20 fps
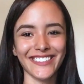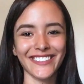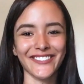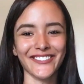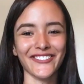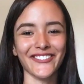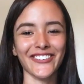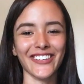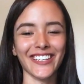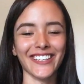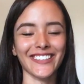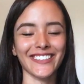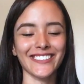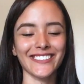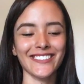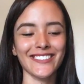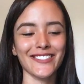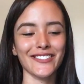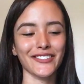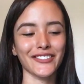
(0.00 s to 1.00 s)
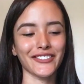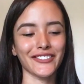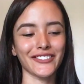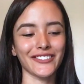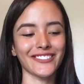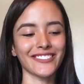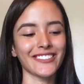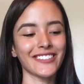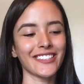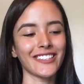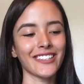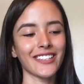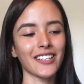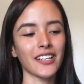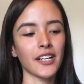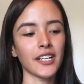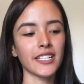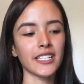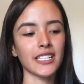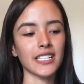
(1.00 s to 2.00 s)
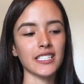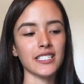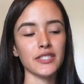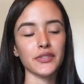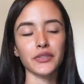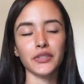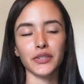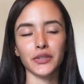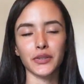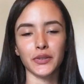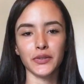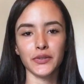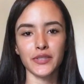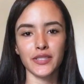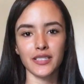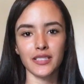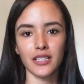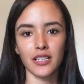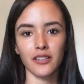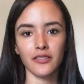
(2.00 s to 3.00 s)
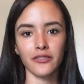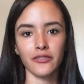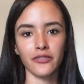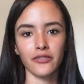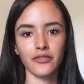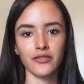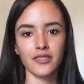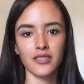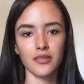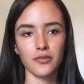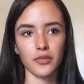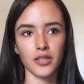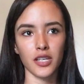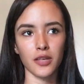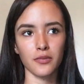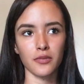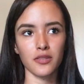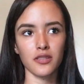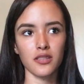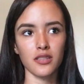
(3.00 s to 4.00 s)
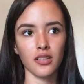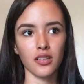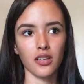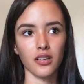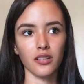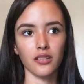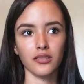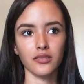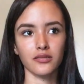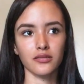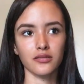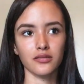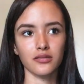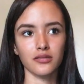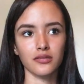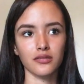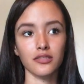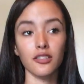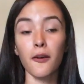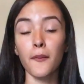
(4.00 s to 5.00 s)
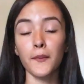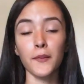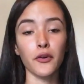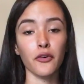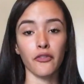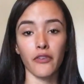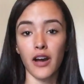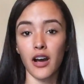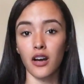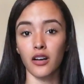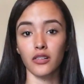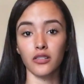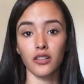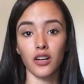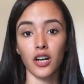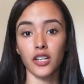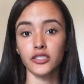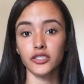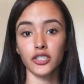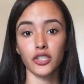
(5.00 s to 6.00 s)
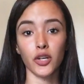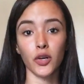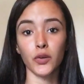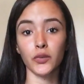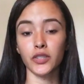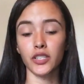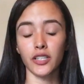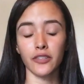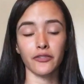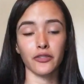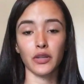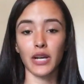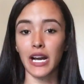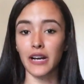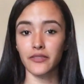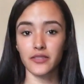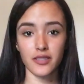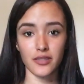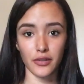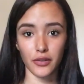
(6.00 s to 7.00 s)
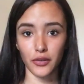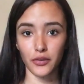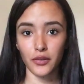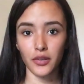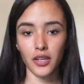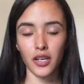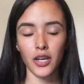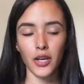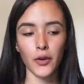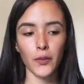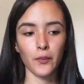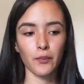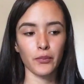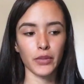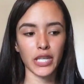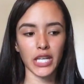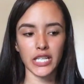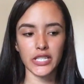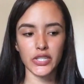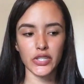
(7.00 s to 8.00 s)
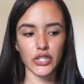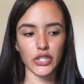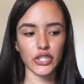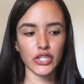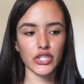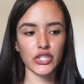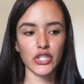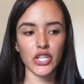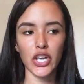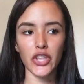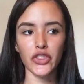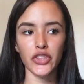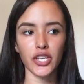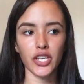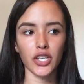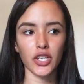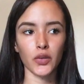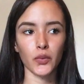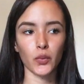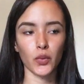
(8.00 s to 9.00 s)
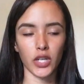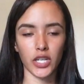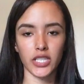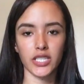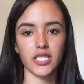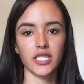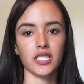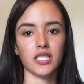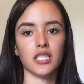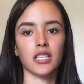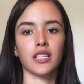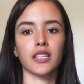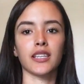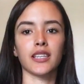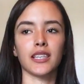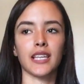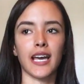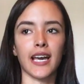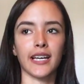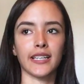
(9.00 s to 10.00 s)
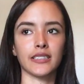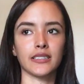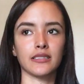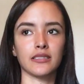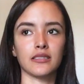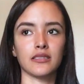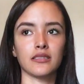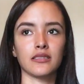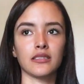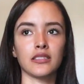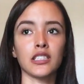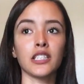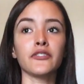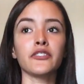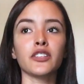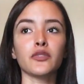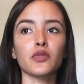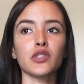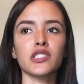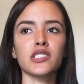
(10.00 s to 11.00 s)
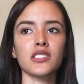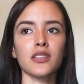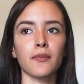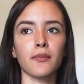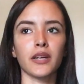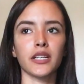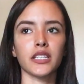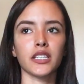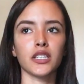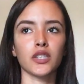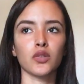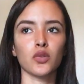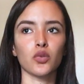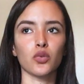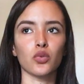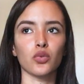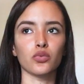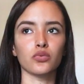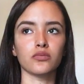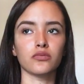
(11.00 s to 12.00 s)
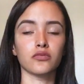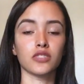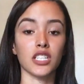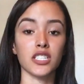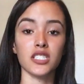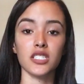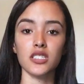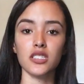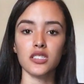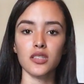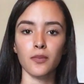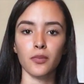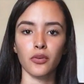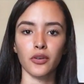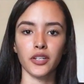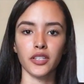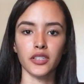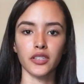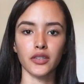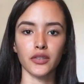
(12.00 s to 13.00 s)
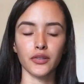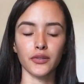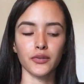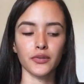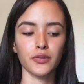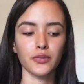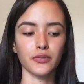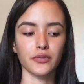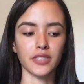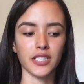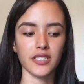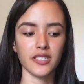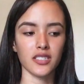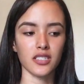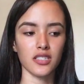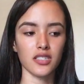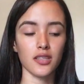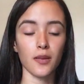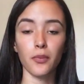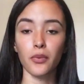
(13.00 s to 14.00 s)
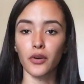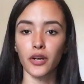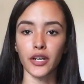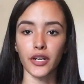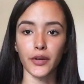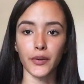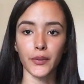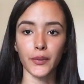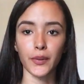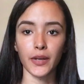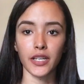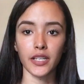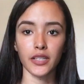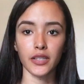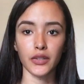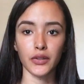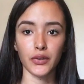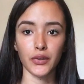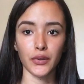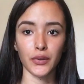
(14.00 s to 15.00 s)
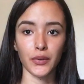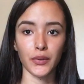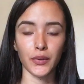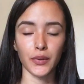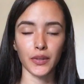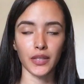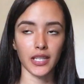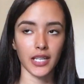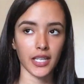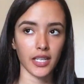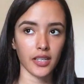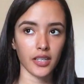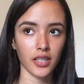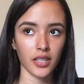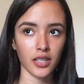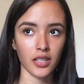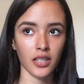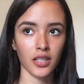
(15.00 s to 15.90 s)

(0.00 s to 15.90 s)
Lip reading: Wait until you're old enough to be able to move out on your own if you have to. Because there's nothing worse than living with somebody who doesn't support you, who doesn't support what you like.